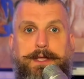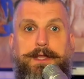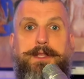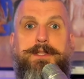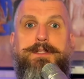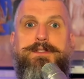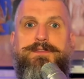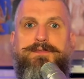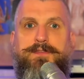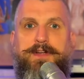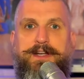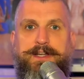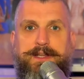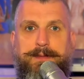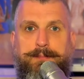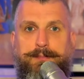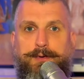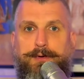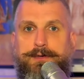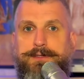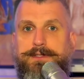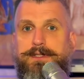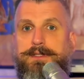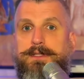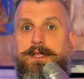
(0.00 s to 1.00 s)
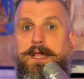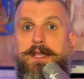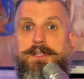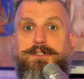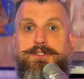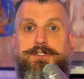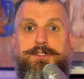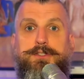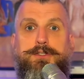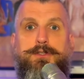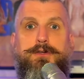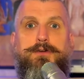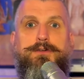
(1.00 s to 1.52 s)
It is very important,
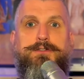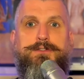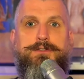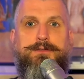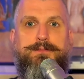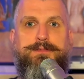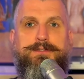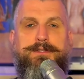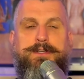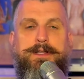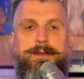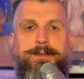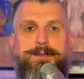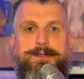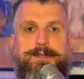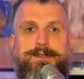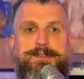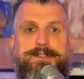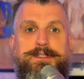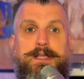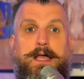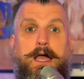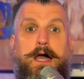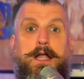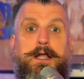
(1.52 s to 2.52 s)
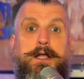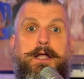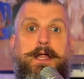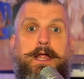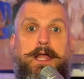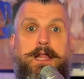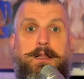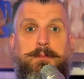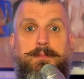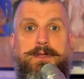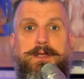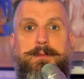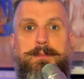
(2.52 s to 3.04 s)
as your subscriptions are
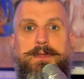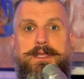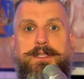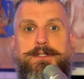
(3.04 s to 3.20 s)
helping me